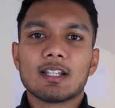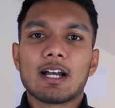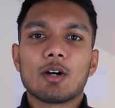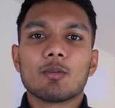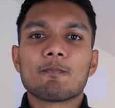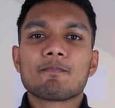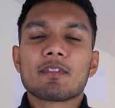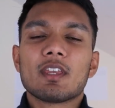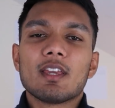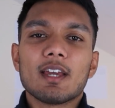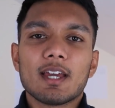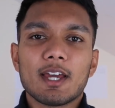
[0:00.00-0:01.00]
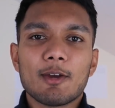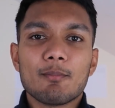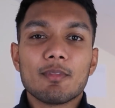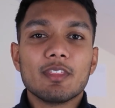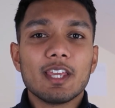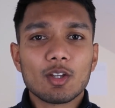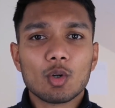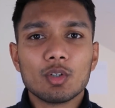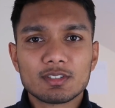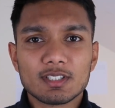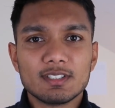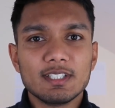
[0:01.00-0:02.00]
Now, they
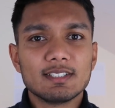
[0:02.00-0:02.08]
go into